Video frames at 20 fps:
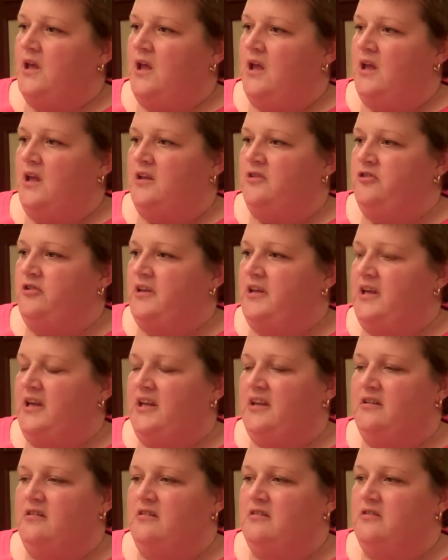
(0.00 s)
and you
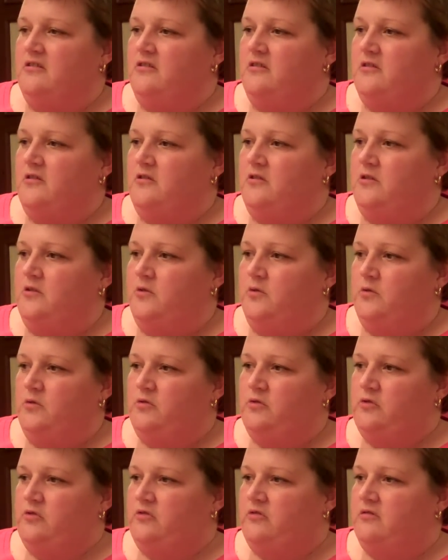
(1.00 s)
can't
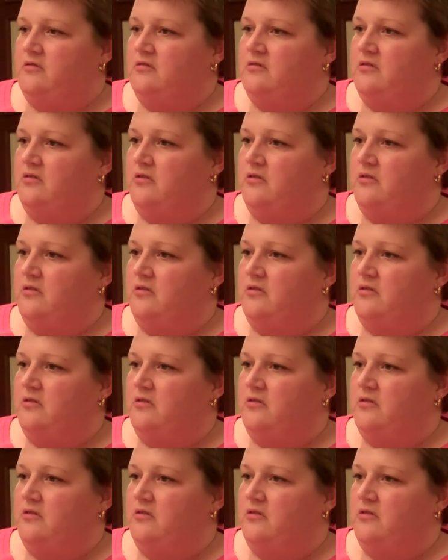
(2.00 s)
use